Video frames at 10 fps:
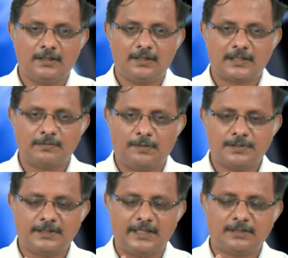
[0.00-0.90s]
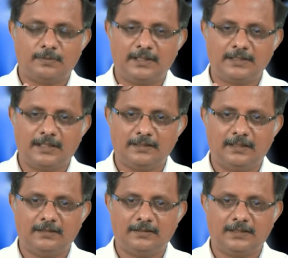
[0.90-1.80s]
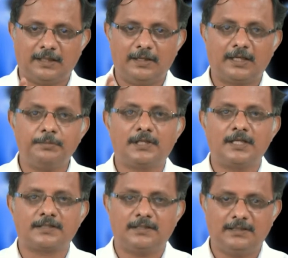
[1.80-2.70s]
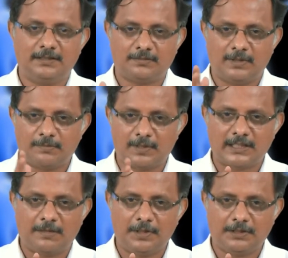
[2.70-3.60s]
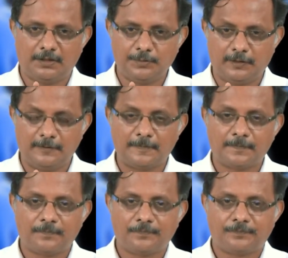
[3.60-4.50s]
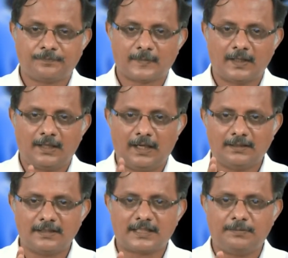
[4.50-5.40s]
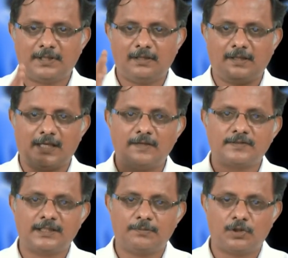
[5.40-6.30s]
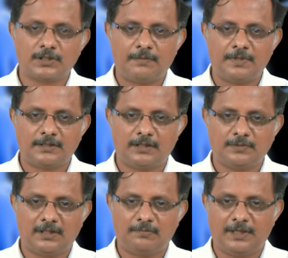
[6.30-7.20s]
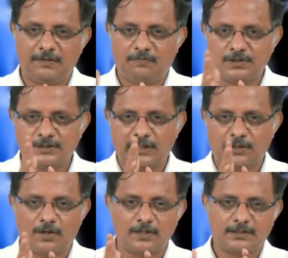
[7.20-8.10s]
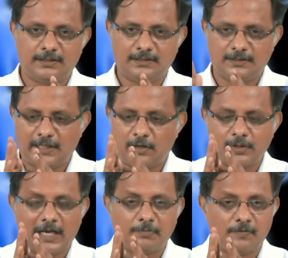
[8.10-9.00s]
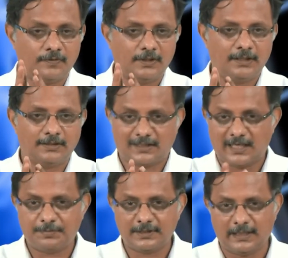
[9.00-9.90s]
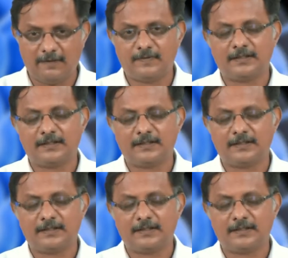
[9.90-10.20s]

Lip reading: Some chemistry takes place and then the chemical is released by the presynaptic terminal, and this chemical arrives at the postsynaptic terminal by diffusing across the narrow gap of the synaptic cleft,